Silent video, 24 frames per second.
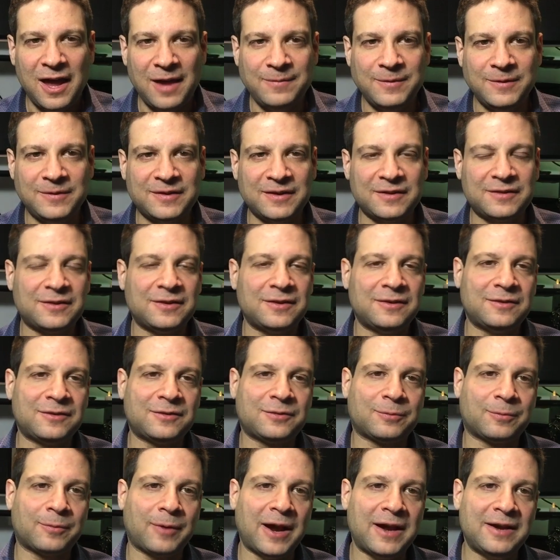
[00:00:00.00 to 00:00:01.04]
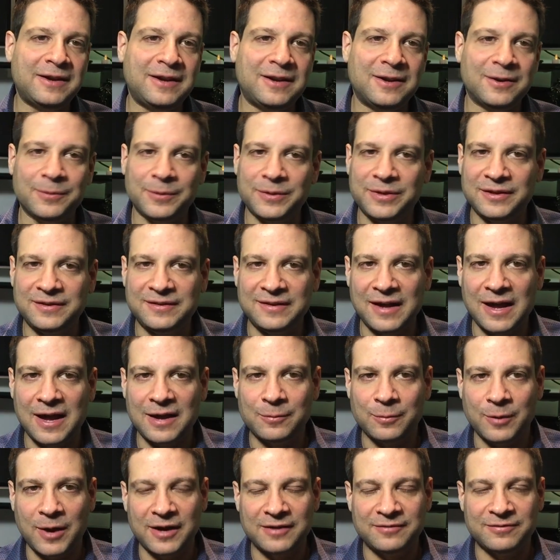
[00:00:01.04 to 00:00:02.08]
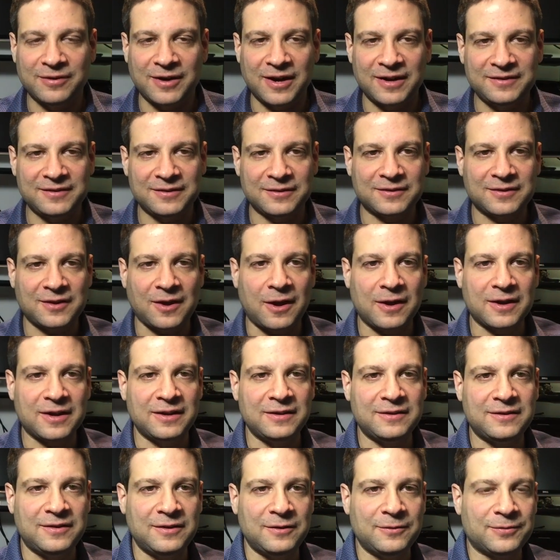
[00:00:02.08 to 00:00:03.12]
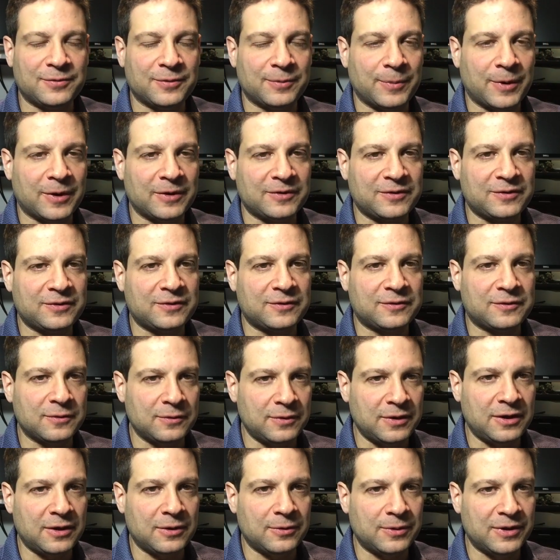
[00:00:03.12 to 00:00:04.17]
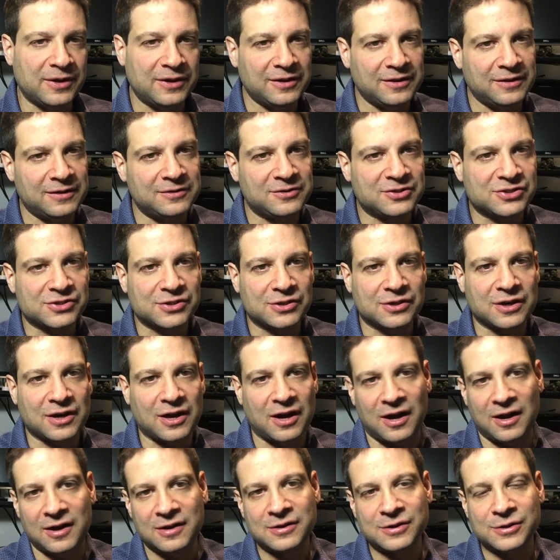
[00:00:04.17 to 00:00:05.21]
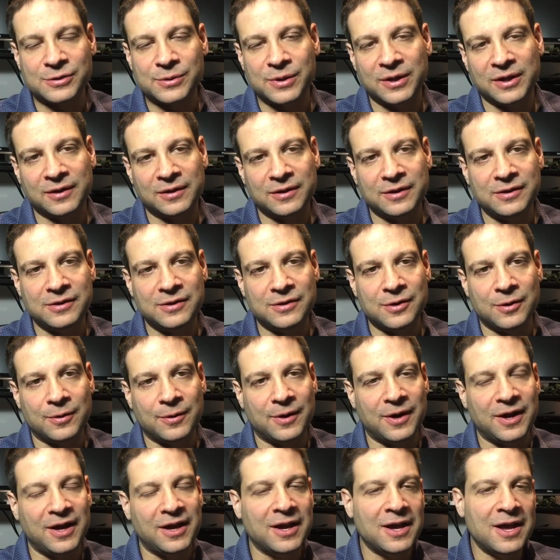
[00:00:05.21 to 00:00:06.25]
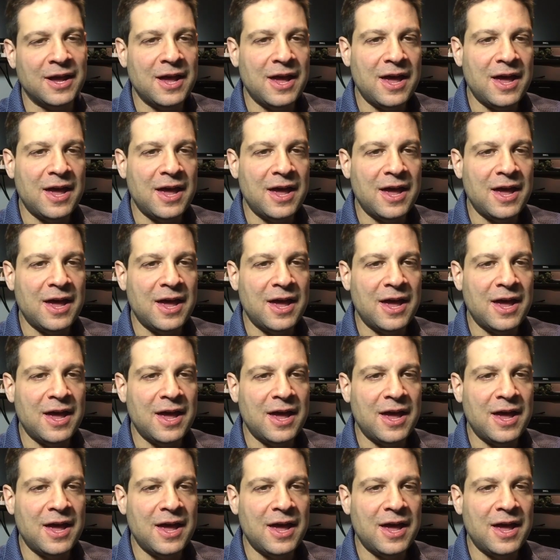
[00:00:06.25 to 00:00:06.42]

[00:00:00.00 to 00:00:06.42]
Hey musicians, Randy here with the DIY Advisor, talking to you from our studio in Chicago, Illinois.